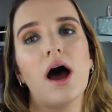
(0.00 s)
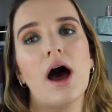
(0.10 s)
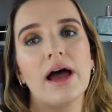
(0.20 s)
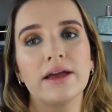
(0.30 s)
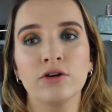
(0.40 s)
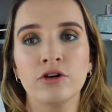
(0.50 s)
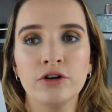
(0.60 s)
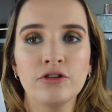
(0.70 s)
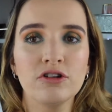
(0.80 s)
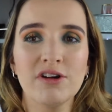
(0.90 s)
I
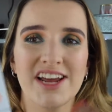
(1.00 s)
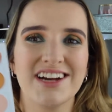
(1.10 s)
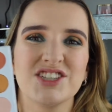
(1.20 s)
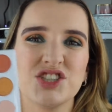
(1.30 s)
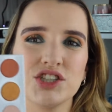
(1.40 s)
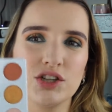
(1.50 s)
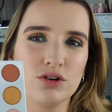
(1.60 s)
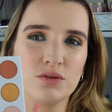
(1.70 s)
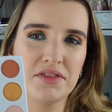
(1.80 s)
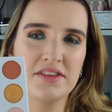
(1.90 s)
could do an extra
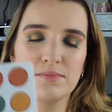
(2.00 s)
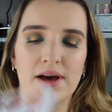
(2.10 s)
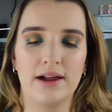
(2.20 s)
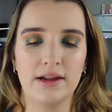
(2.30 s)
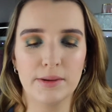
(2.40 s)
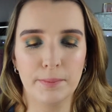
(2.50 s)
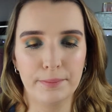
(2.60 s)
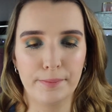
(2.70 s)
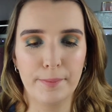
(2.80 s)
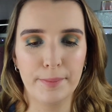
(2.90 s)
look with this palette,
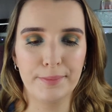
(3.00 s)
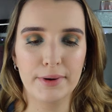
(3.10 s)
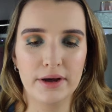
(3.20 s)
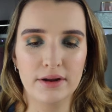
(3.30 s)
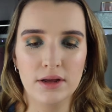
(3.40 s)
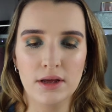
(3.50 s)
but